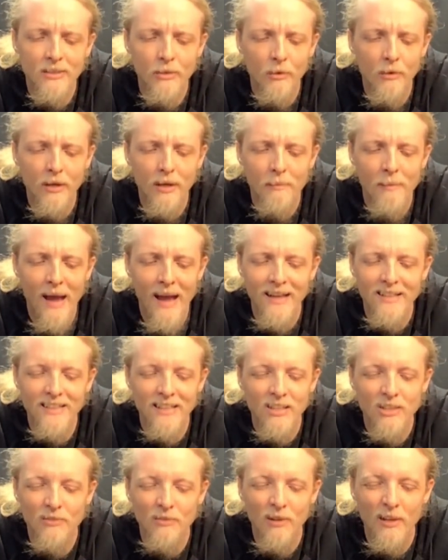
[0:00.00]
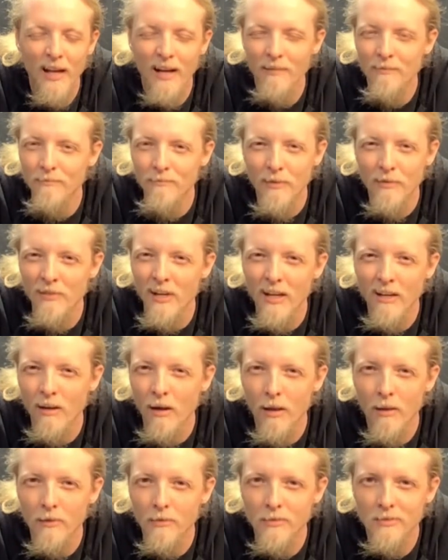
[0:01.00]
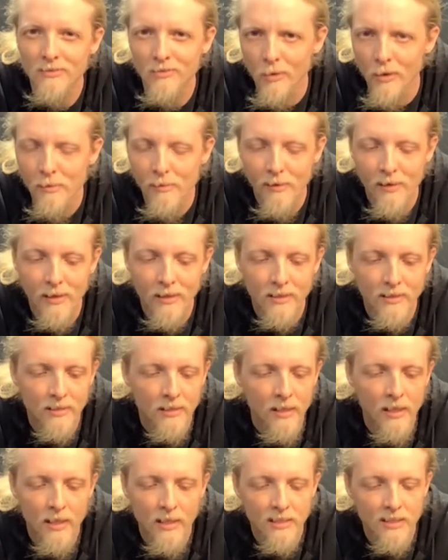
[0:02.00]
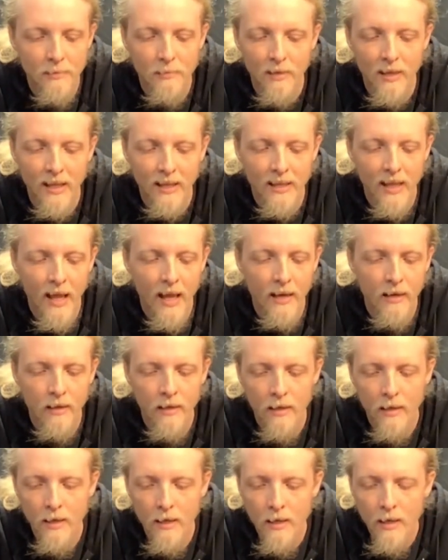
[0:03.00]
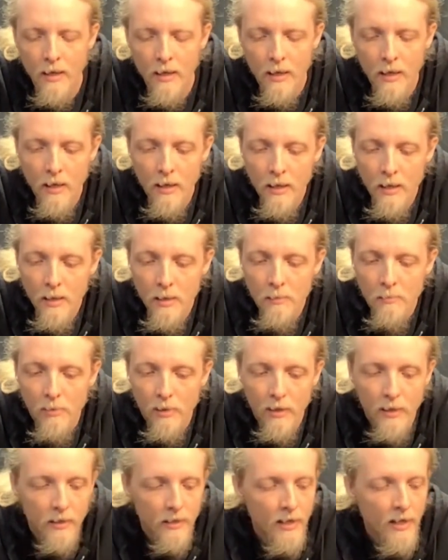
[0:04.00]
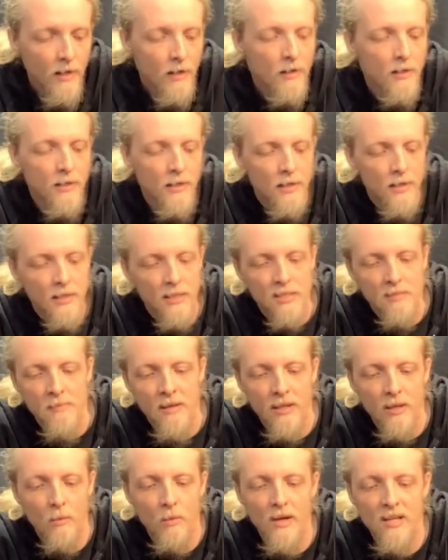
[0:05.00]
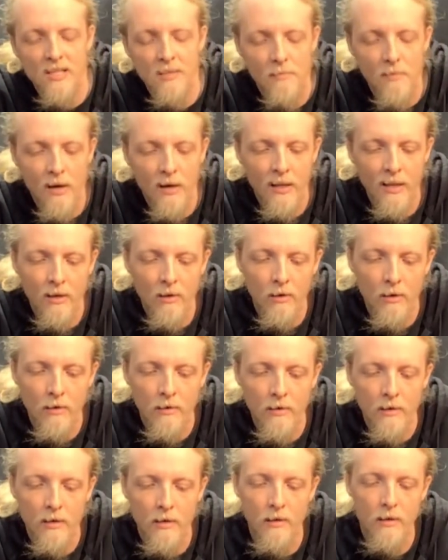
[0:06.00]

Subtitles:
You can get magazines for like $15, 20 bucks, something like that. But yeah, the Smith&Wesson Bodyguard.